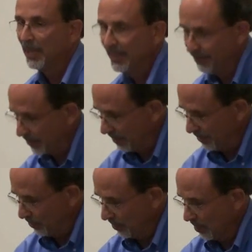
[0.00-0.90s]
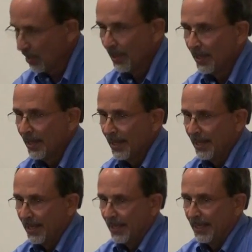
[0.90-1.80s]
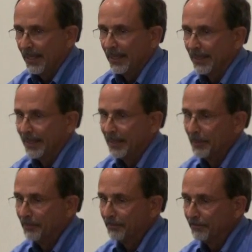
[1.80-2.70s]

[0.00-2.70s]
pine forests. I